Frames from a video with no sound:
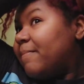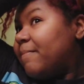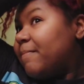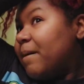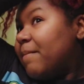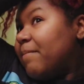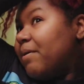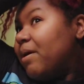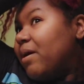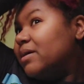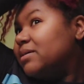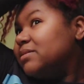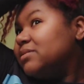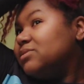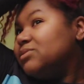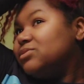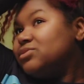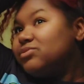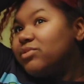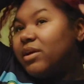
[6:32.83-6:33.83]
my parts
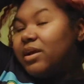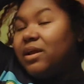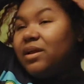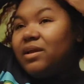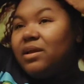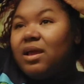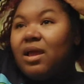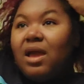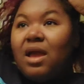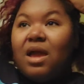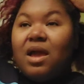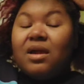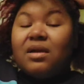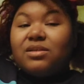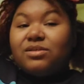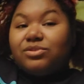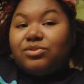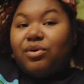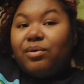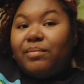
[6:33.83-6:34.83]
are straight,
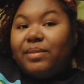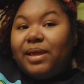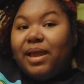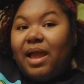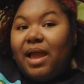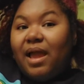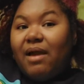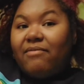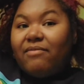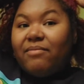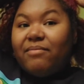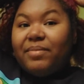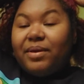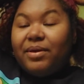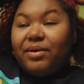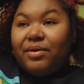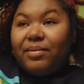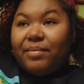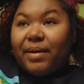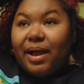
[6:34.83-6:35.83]
because normally I have a
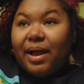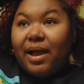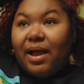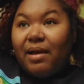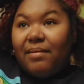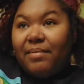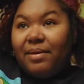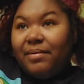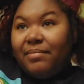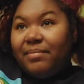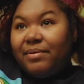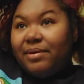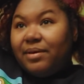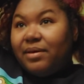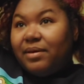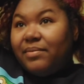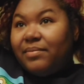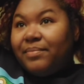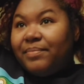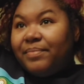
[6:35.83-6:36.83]
mirror behind me,
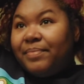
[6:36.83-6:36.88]
but